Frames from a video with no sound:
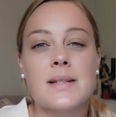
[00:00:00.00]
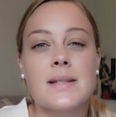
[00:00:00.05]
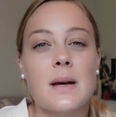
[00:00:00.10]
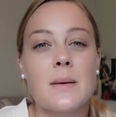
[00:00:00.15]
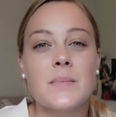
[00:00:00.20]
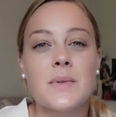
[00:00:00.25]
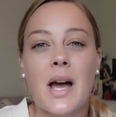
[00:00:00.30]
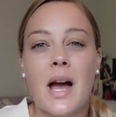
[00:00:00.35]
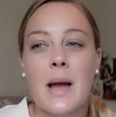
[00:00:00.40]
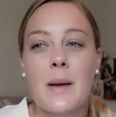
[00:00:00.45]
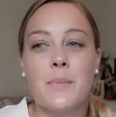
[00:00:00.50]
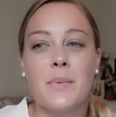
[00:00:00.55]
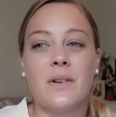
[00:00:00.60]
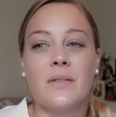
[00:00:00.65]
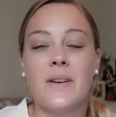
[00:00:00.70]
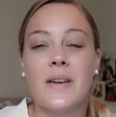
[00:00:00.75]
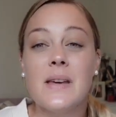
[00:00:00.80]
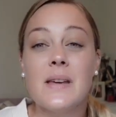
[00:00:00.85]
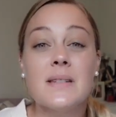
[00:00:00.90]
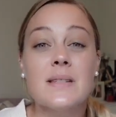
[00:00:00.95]
some type
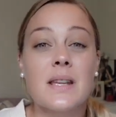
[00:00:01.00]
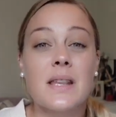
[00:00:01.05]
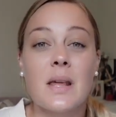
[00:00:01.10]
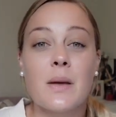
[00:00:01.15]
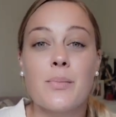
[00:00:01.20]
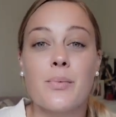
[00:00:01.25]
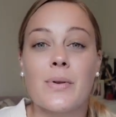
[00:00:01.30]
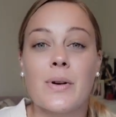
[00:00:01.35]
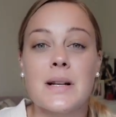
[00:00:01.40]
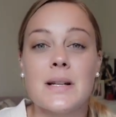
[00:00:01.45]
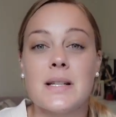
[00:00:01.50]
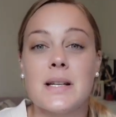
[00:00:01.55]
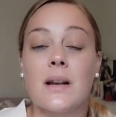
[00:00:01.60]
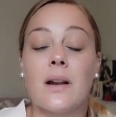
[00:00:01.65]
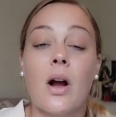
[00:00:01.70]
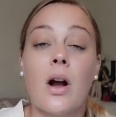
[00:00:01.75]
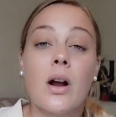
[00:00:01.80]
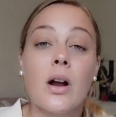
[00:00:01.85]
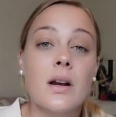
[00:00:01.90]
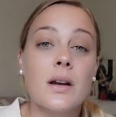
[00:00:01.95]
of easily printed
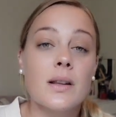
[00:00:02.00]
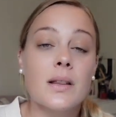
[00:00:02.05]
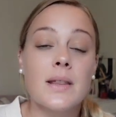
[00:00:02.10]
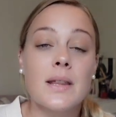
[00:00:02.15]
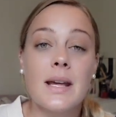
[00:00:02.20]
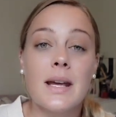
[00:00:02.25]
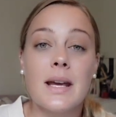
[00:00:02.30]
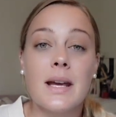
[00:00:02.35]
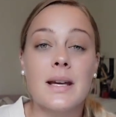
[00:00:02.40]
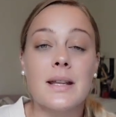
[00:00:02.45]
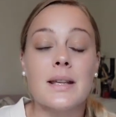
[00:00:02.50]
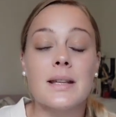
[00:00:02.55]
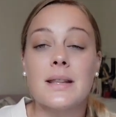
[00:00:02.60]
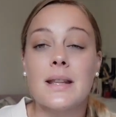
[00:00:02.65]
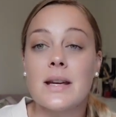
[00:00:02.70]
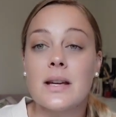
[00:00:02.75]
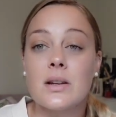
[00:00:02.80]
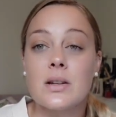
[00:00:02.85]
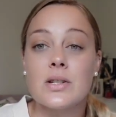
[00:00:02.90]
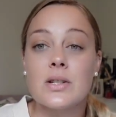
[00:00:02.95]
art thing that
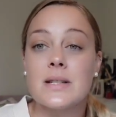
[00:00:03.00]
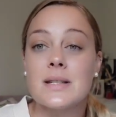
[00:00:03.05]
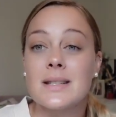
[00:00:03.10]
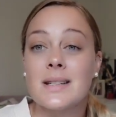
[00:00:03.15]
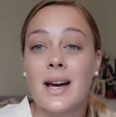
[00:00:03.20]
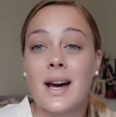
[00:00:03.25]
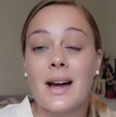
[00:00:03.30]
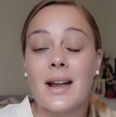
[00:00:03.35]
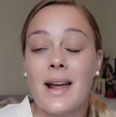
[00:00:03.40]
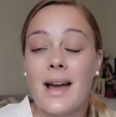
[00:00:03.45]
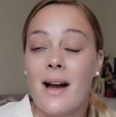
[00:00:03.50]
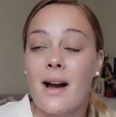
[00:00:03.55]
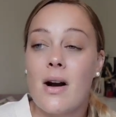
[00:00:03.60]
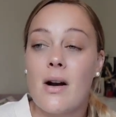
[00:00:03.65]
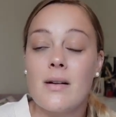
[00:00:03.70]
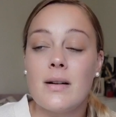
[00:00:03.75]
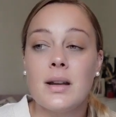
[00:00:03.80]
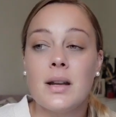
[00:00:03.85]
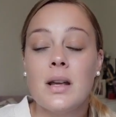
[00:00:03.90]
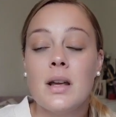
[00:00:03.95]
they could just cut
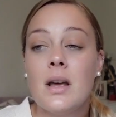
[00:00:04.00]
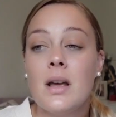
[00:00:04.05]
out,